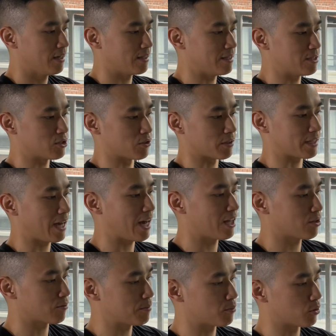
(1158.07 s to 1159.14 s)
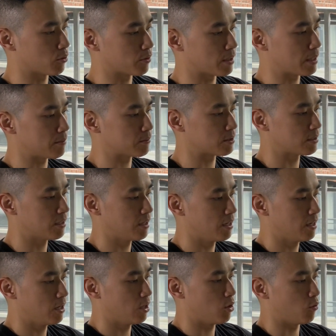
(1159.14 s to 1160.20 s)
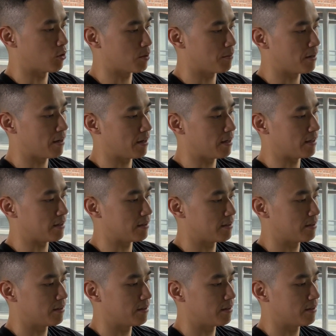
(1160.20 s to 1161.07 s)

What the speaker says: These are our calorie programs. One of my